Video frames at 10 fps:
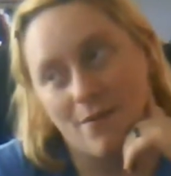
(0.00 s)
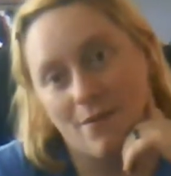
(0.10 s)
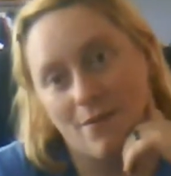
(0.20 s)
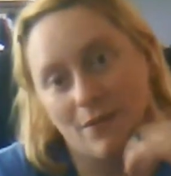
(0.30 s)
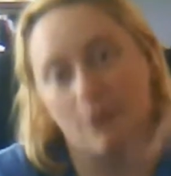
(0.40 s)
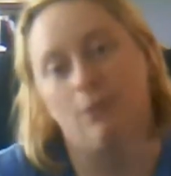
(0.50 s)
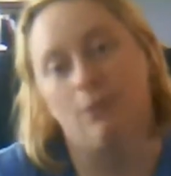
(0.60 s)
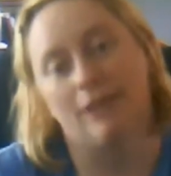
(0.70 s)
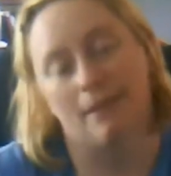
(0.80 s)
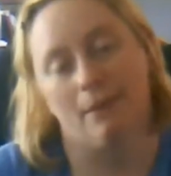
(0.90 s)
The cool
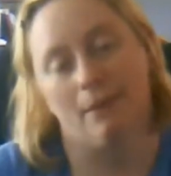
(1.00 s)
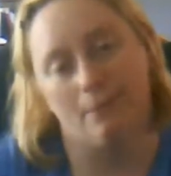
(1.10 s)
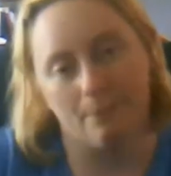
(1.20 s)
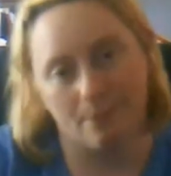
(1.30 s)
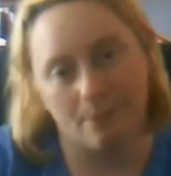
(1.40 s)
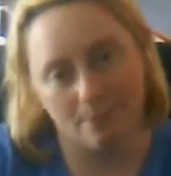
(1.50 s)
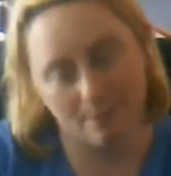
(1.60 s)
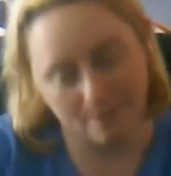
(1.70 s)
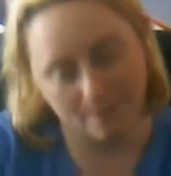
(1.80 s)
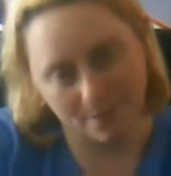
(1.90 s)
thing about
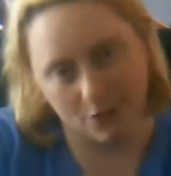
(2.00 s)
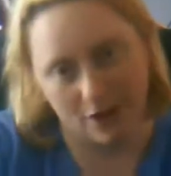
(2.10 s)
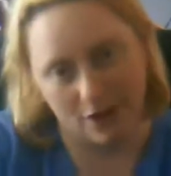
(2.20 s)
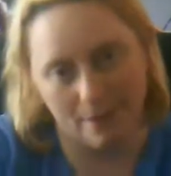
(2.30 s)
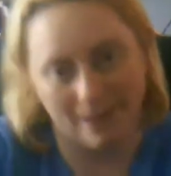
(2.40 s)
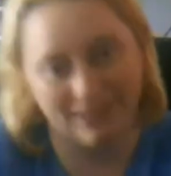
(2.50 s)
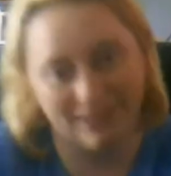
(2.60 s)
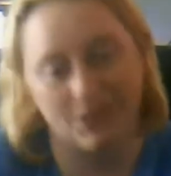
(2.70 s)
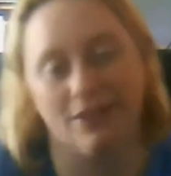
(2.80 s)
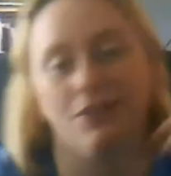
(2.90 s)
trying to balance
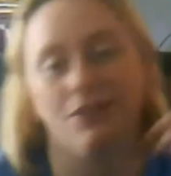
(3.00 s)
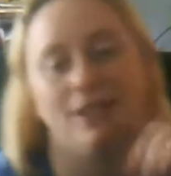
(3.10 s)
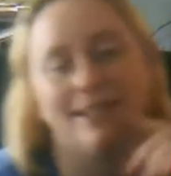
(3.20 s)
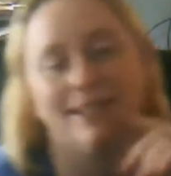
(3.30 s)
your energies